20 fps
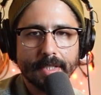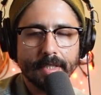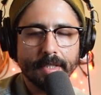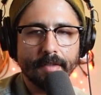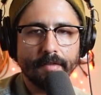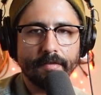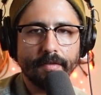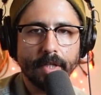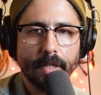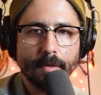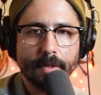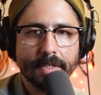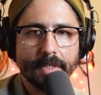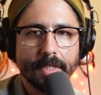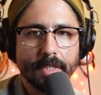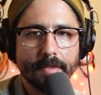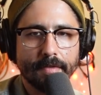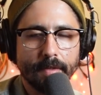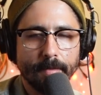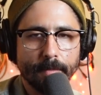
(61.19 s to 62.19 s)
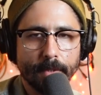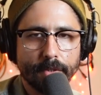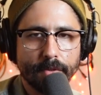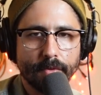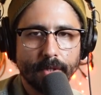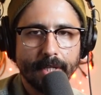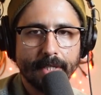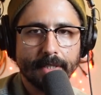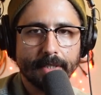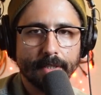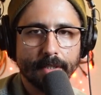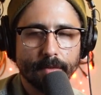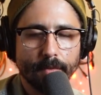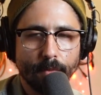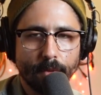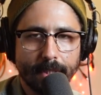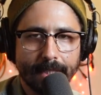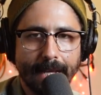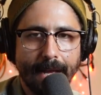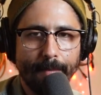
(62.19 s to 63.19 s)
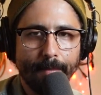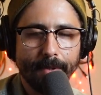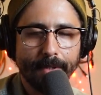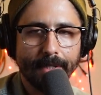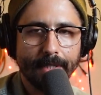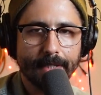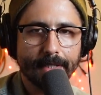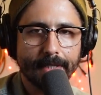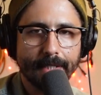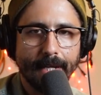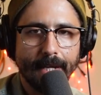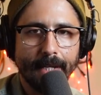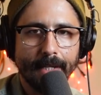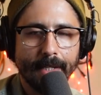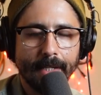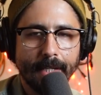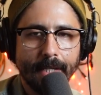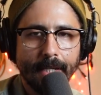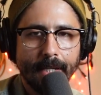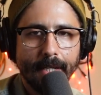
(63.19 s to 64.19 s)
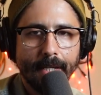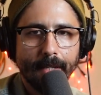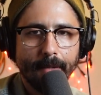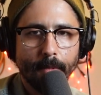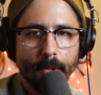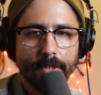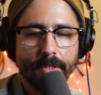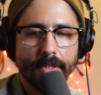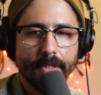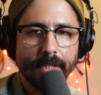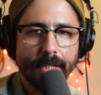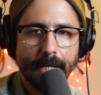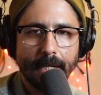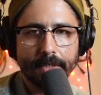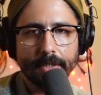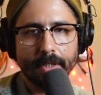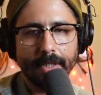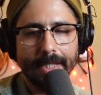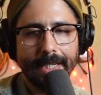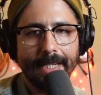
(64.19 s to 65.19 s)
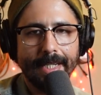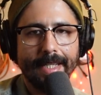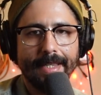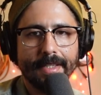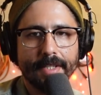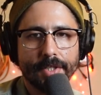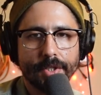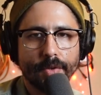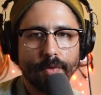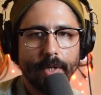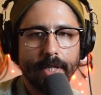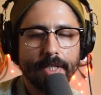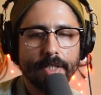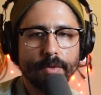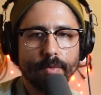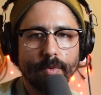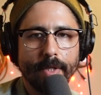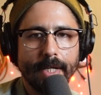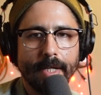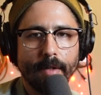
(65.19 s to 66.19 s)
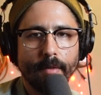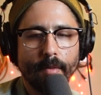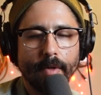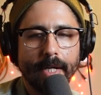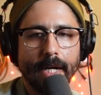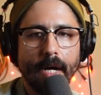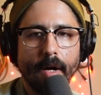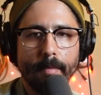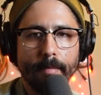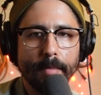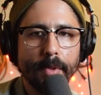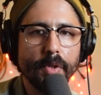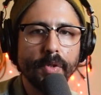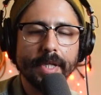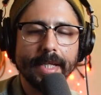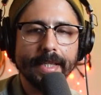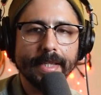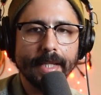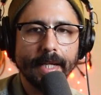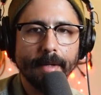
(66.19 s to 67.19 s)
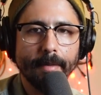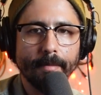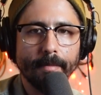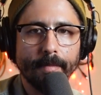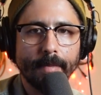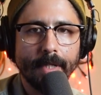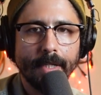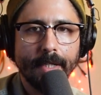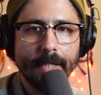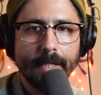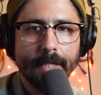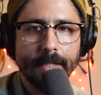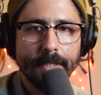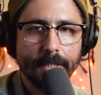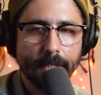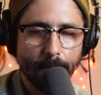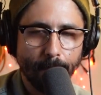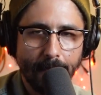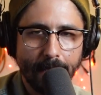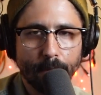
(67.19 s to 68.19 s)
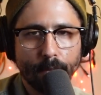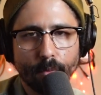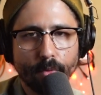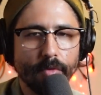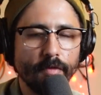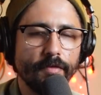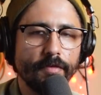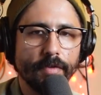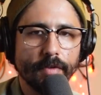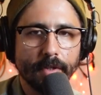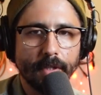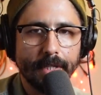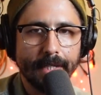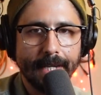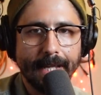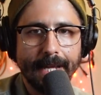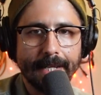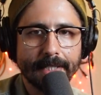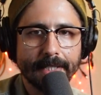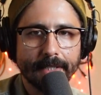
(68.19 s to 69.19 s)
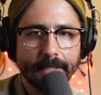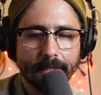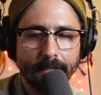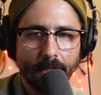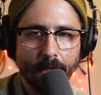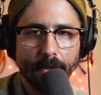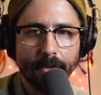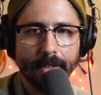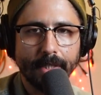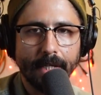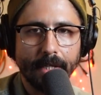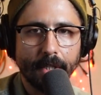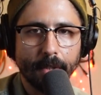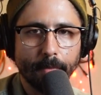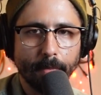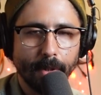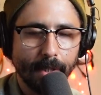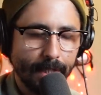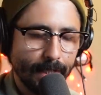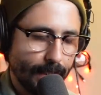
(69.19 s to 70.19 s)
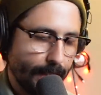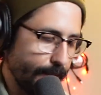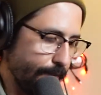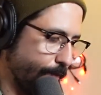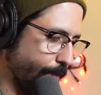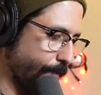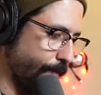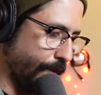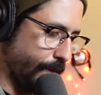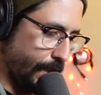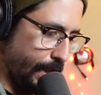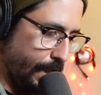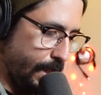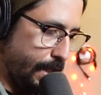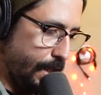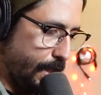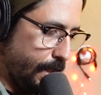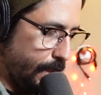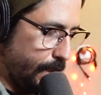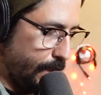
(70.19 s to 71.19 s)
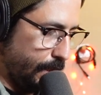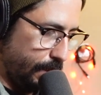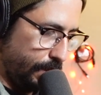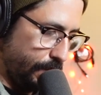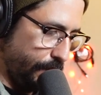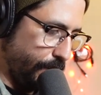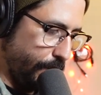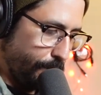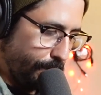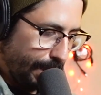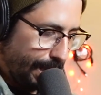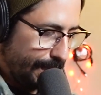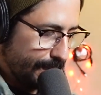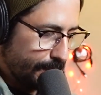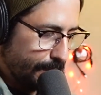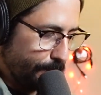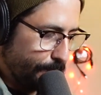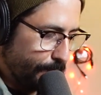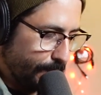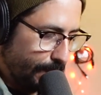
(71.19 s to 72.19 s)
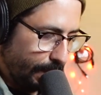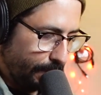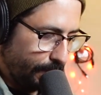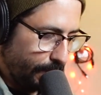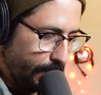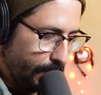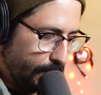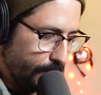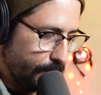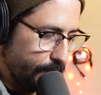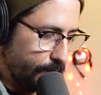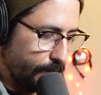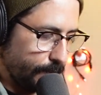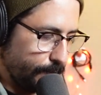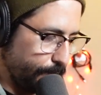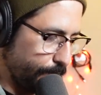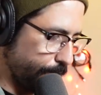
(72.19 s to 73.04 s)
and the frequencies from the strings. What's happening is that most of you guys are letting the strings ring without muting them to make room for the next note that you're playing. So if you're playing something like this,